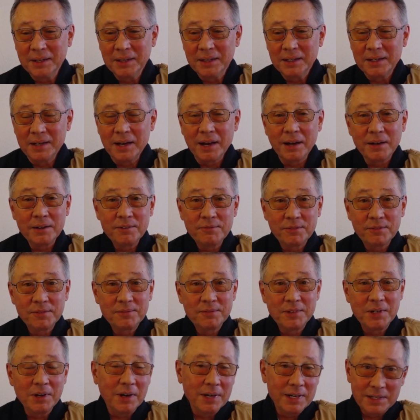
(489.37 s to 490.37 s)
now you've
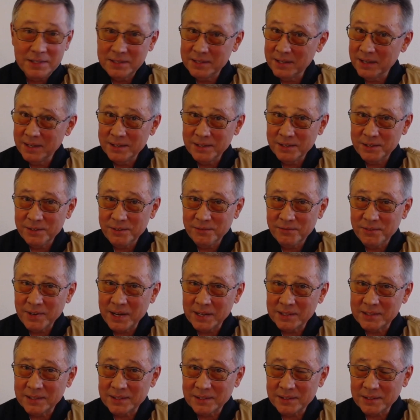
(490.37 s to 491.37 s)
gone and done it, you've
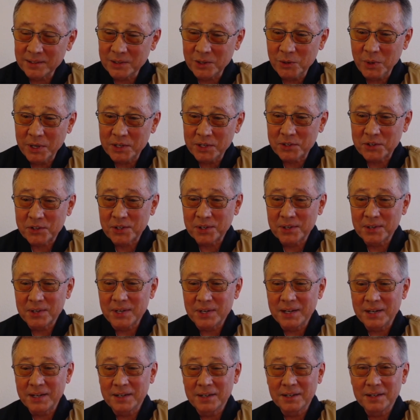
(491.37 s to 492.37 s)
asked a question,
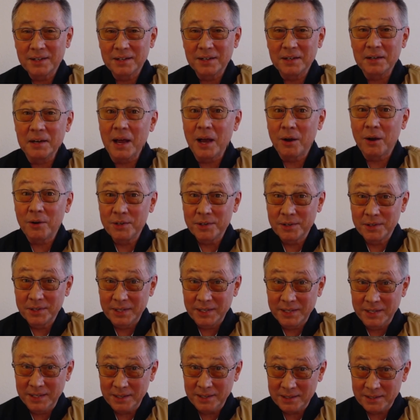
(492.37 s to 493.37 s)
and now you're going to
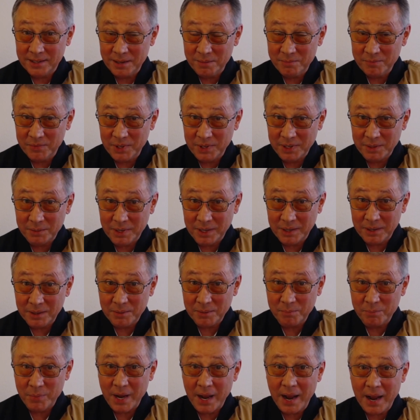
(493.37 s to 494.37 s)
get something
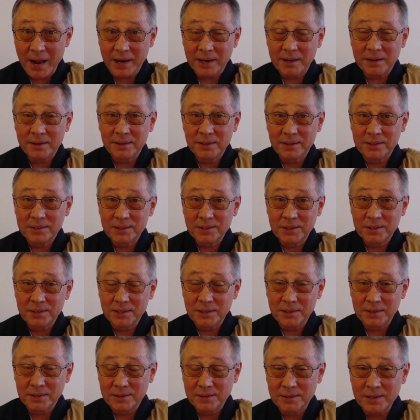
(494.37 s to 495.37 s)
back that's going
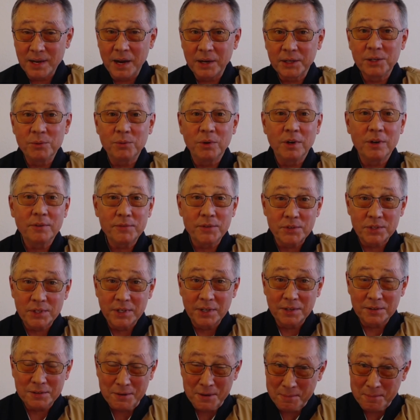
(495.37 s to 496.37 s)
to knock you off your
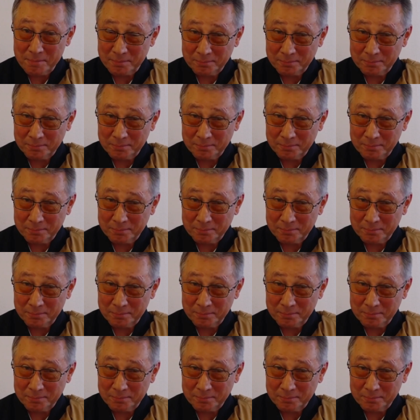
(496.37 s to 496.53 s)
center.